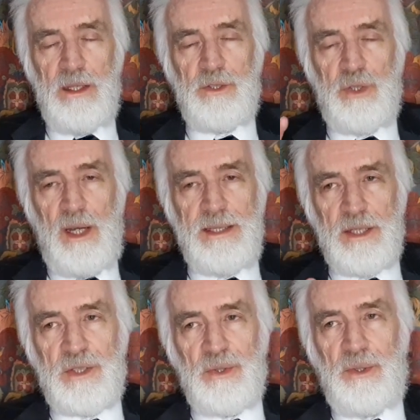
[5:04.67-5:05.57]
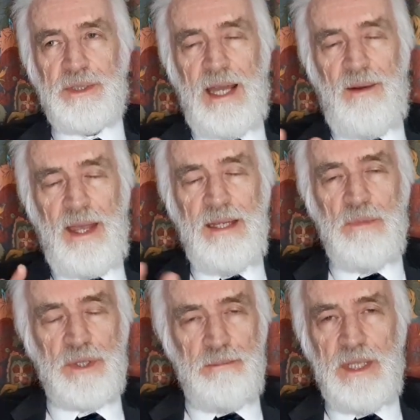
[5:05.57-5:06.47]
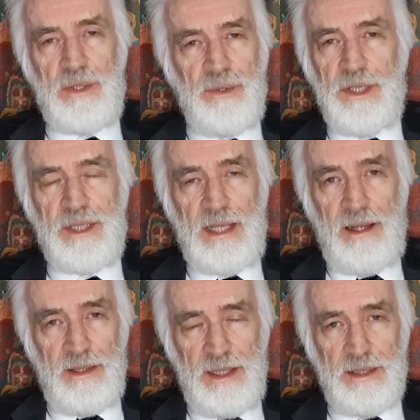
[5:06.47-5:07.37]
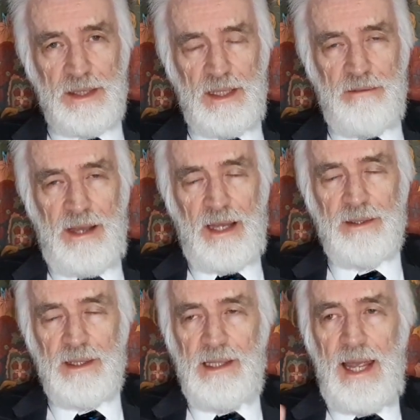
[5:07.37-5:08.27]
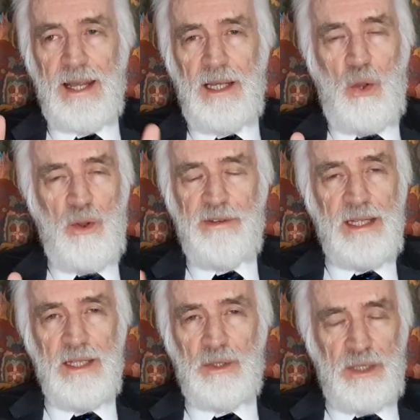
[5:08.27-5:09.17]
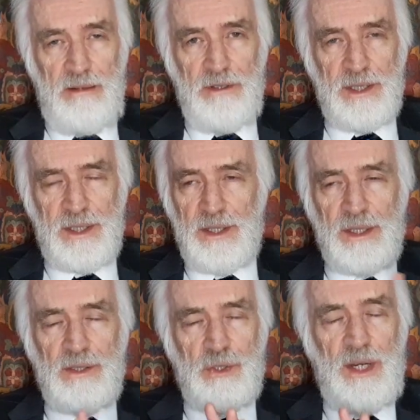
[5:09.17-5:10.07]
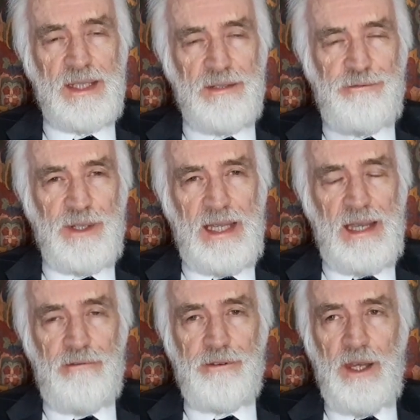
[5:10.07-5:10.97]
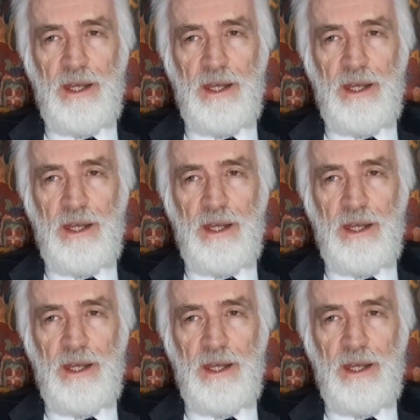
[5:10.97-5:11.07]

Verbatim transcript: try to sort out any misunderstandings that you've had. Let go of any grievances and try to forgive.